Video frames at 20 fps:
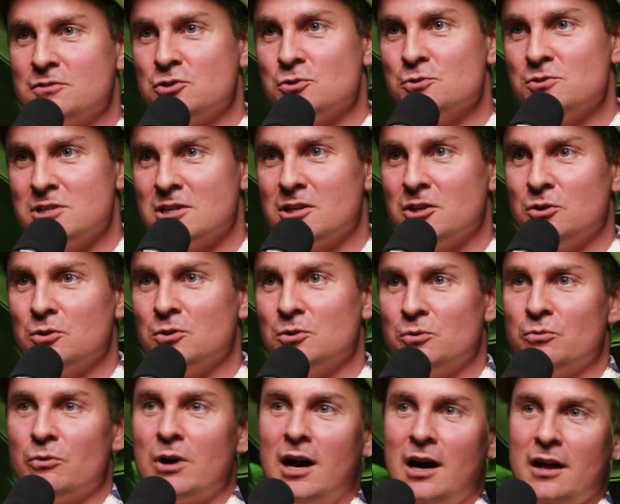choosing
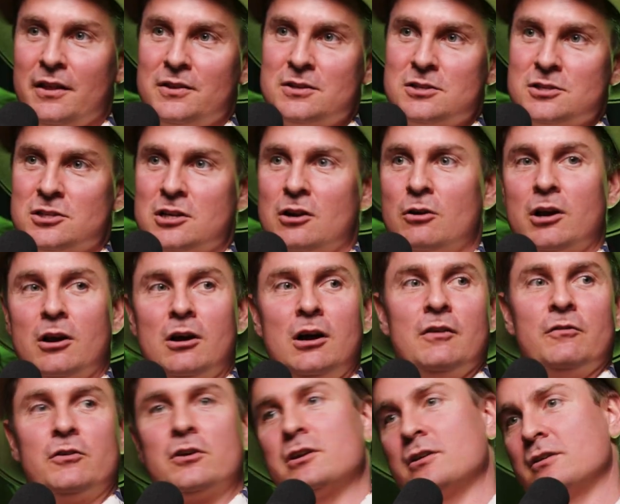you rather than just going,
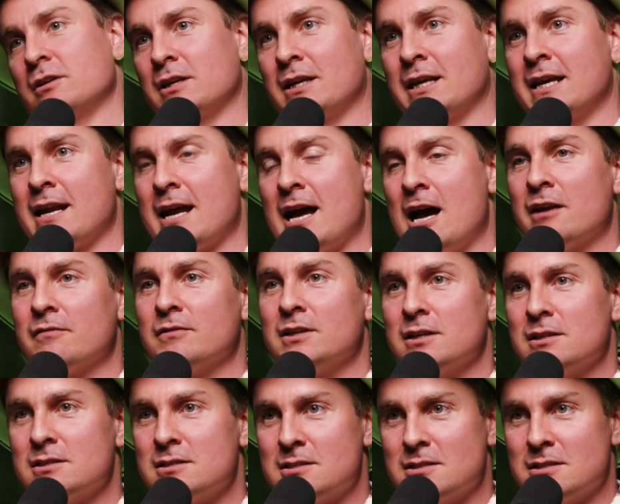I've got to get out of
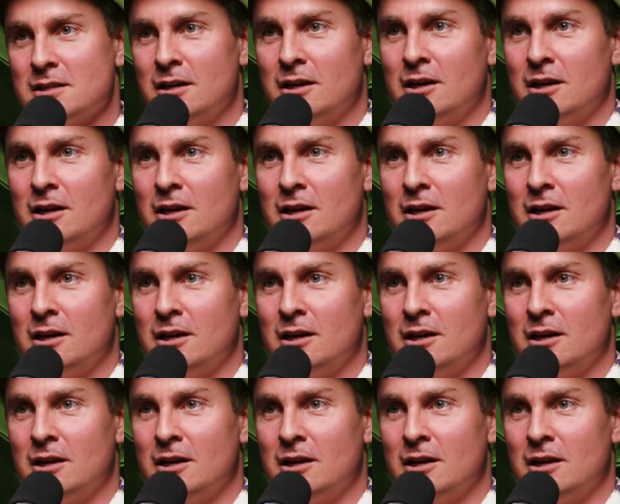this.